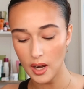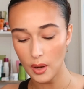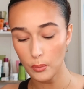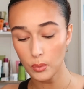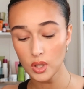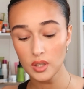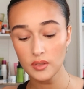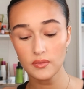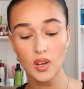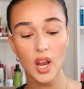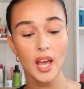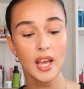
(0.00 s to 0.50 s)
I would
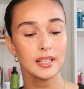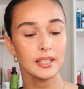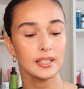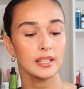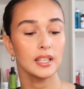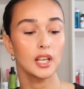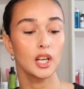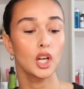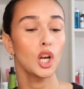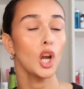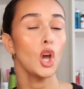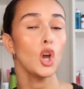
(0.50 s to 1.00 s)
have liked
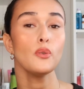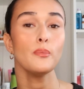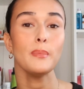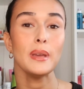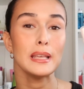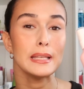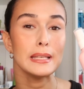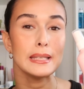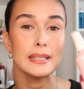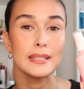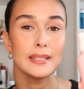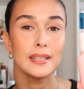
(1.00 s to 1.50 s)
the Glow
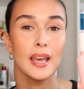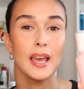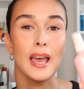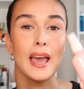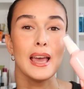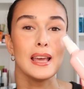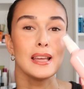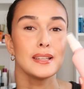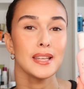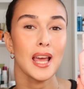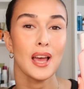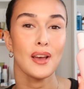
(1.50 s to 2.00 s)
Mist
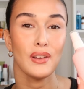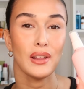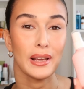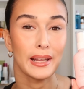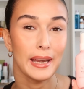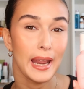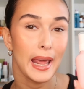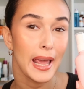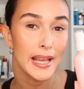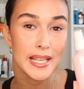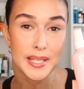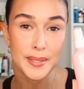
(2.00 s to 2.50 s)
to have like
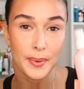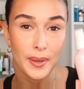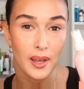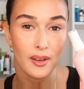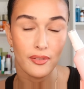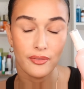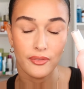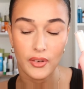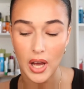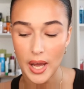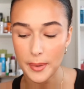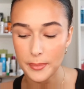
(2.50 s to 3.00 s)
an
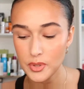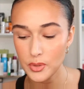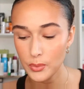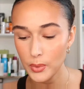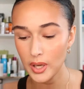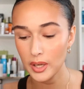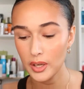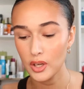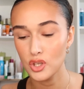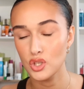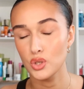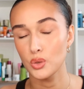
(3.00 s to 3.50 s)
SPF vibe to
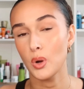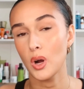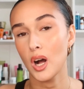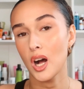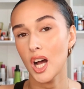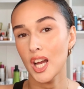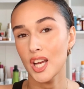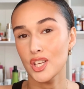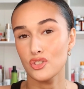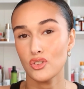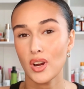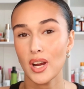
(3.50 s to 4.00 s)
it, because you are
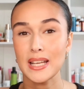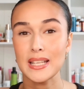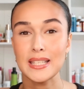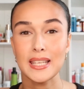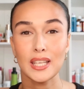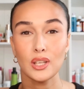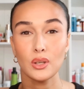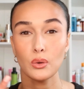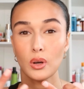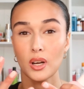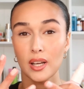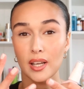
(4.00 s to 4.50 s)

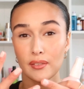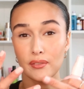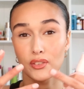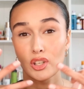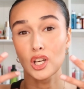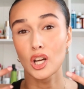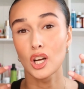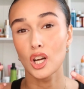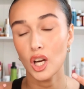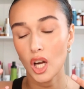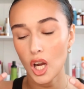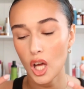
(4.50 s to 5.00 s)
hydrating, you are giving
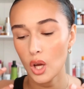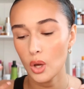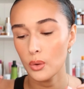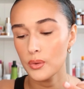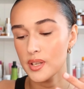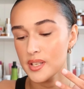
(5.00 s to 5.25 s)
a glow.